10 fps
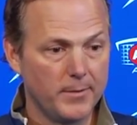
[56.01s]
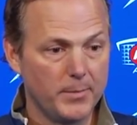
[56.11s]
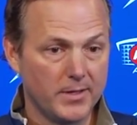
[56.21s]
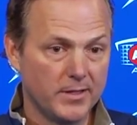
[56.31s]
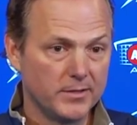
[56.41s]

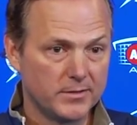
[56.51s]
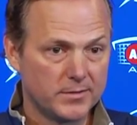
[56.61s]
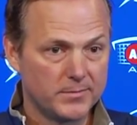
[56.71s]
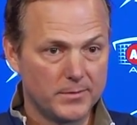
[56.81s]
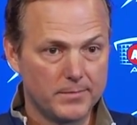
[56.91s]

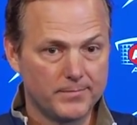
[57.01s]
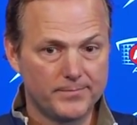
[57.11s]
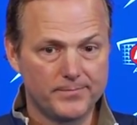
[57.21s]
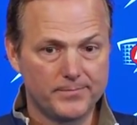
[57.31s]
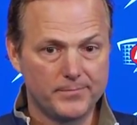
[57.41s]
because,
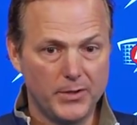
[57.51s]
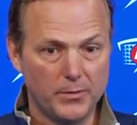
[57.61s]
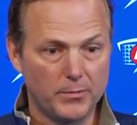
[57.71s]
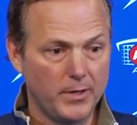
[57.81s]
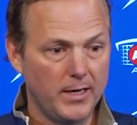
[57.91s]
you know,
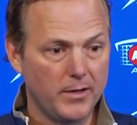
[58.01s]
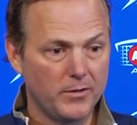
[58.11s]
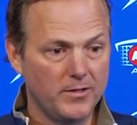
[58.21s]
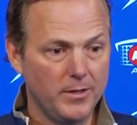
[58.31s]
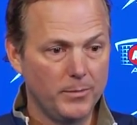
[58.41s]
there were 8 other
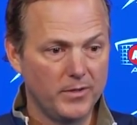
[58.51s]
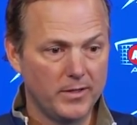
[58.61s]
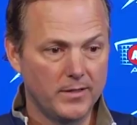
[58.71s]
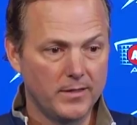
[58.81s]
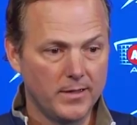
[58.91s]
teams that